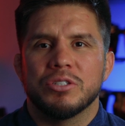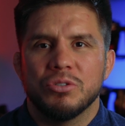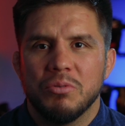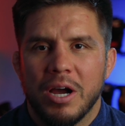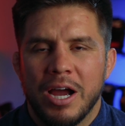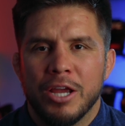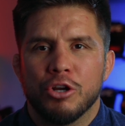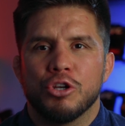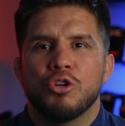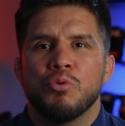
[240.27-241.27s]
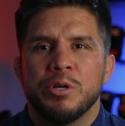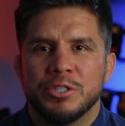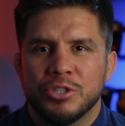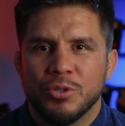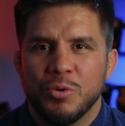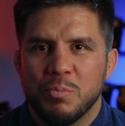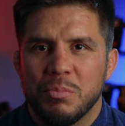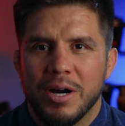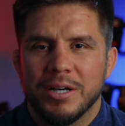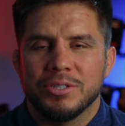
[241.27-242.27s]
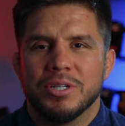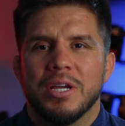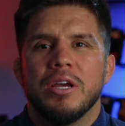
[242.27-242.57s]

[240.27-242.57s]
too high. You're doing too much.